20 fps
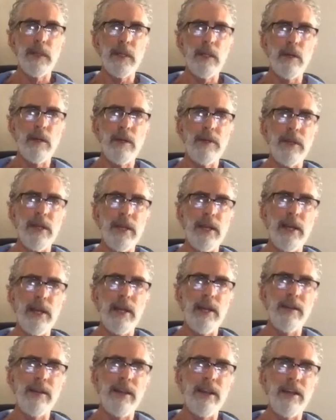going.
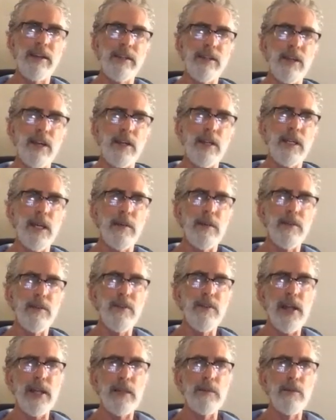There. Starting to come. He's
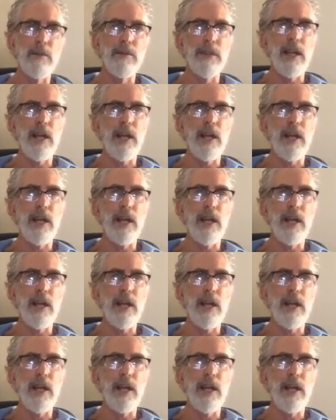finally moving the